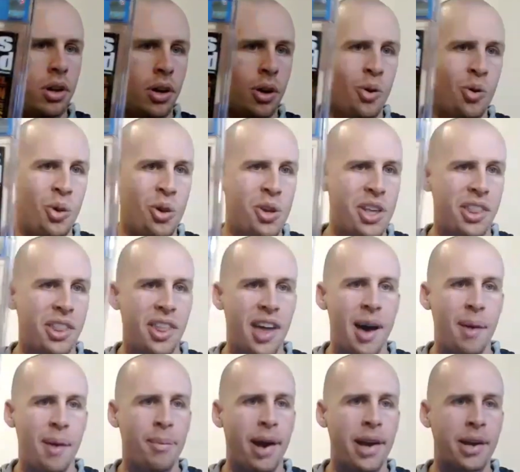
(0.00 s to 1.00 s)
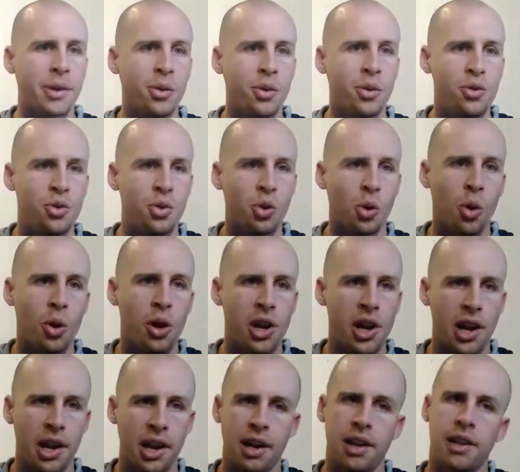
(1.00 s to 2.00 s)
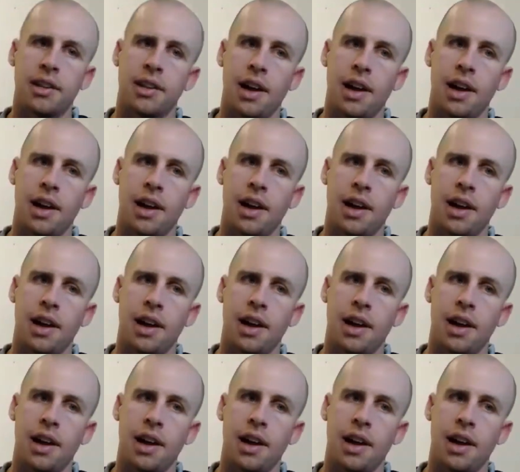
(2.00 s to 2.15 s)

oh, look at that, Michael Jordan.